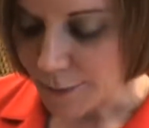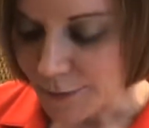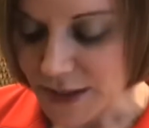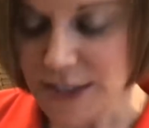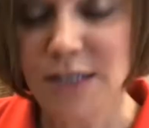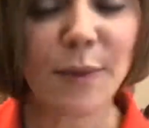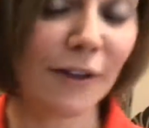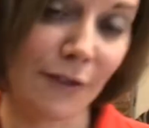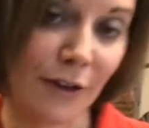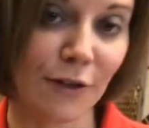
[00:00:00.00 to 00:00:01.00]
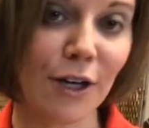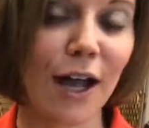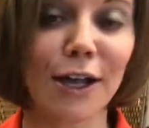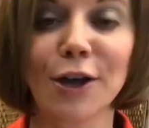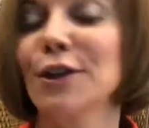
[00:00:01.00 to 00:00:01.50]
this is my favorite.
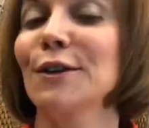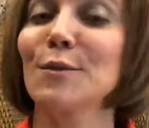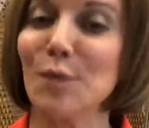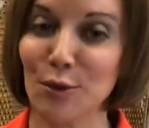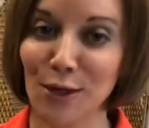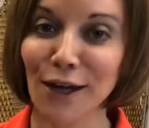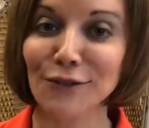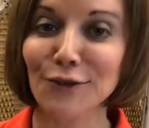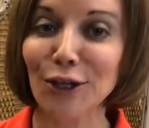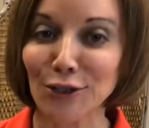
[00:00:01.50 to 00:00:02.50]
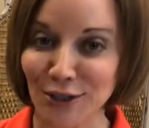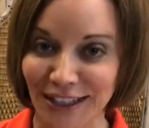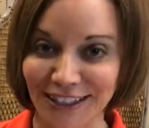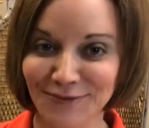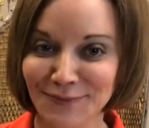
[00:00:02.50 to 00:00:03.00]
I call it Botox for your
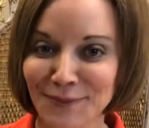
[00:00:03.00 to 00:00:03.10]
skin.